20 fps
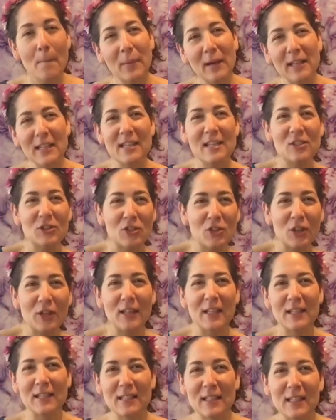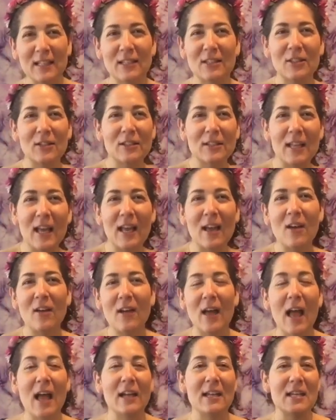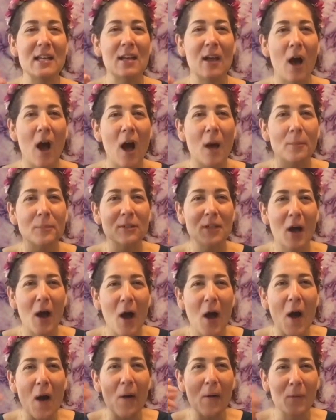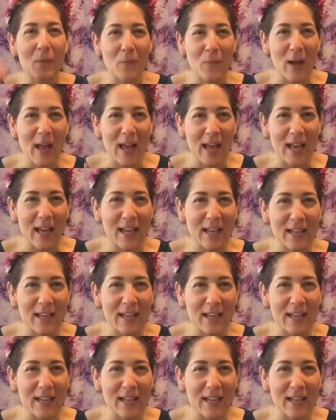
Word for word: but he shook his little tail and he hopped away.